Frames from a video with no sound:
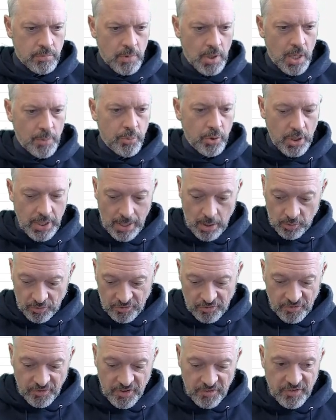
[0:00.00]
I put it out of
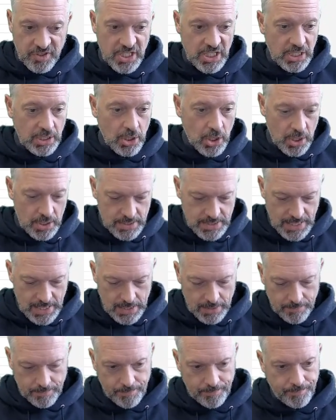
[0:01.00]
15, not
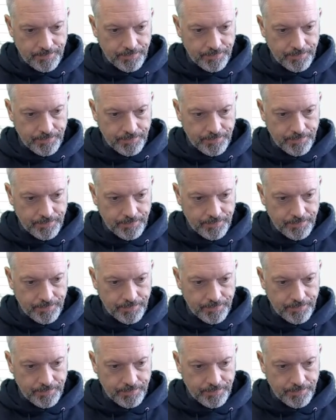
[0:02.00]
10.